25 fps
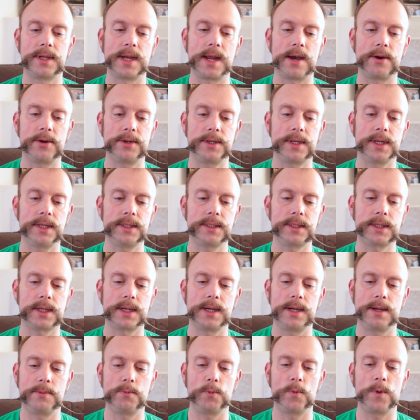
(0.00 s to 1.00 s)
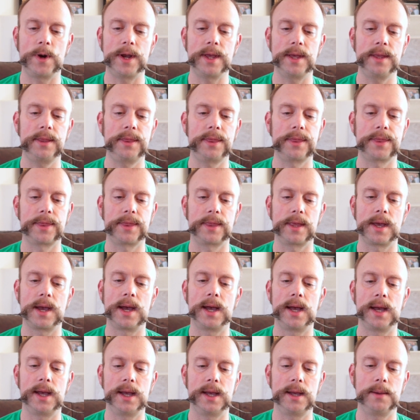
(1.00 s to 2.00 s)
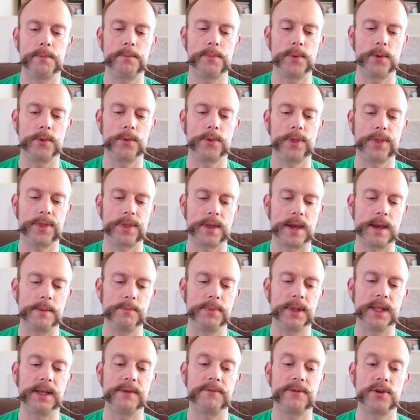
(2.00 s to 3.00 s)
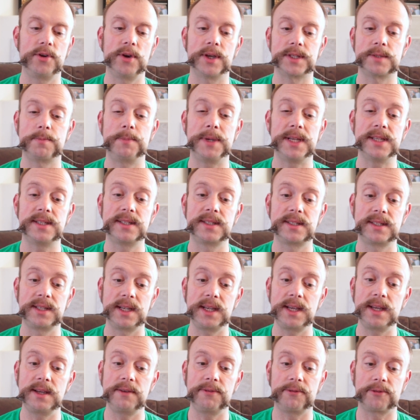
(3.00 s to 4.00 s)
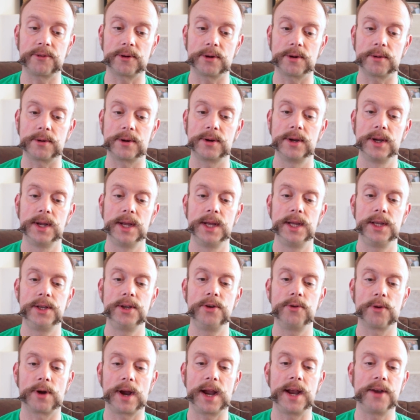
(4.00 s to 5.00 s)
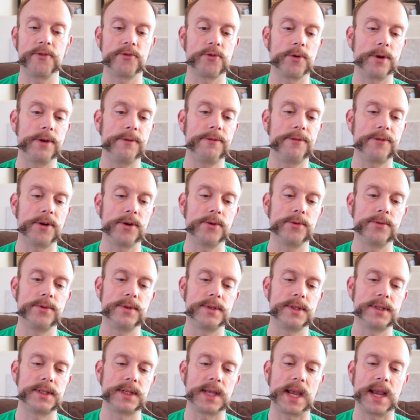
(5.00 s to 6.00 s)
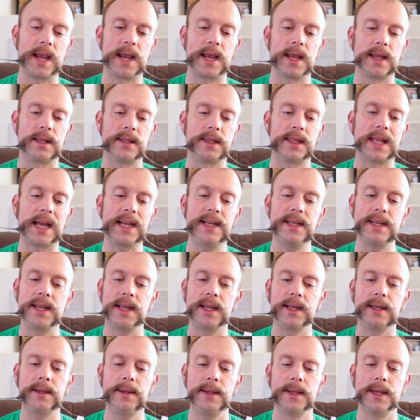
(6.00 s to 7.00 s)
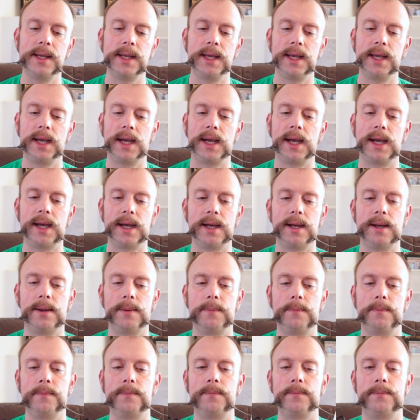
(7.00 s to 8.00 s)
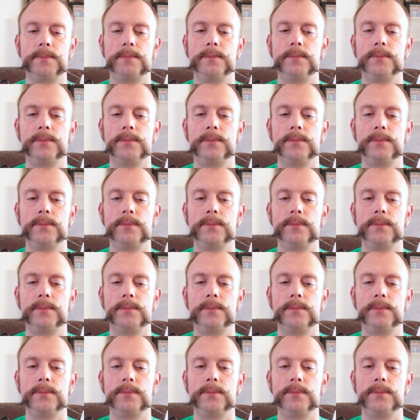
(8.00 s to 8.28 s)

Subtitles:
Now it does come with both, I believe, USB-C for newer Android phones and Lightning to